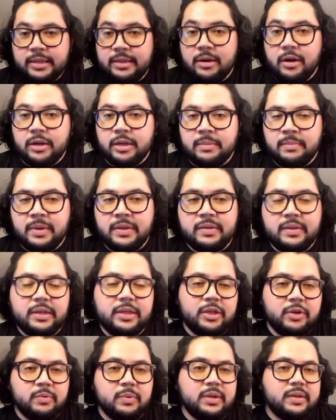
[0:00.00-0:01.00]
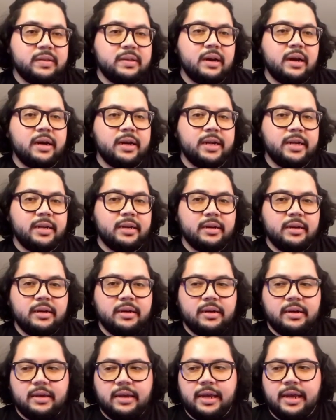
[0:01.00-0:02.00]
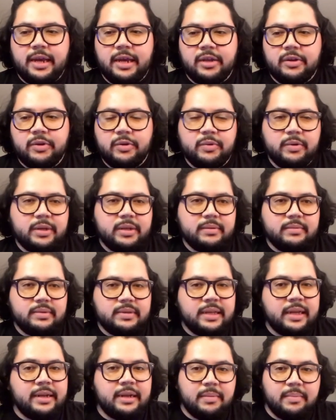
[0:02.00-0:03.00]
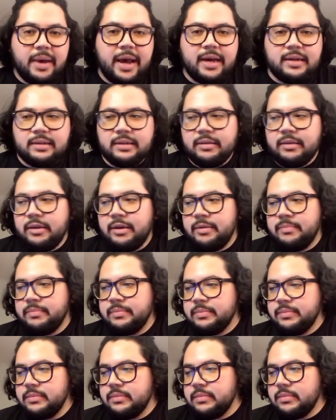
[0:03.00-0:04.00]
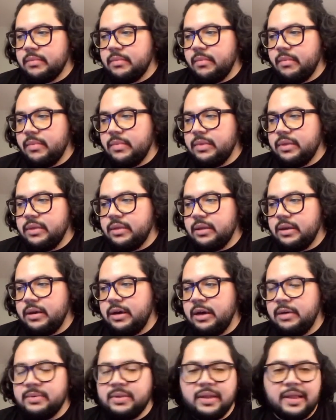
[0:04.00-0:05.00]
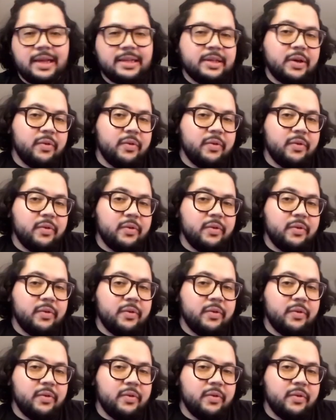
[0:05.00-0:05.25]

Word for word: documents that you would sign and you would send it back to them. Um, so that's how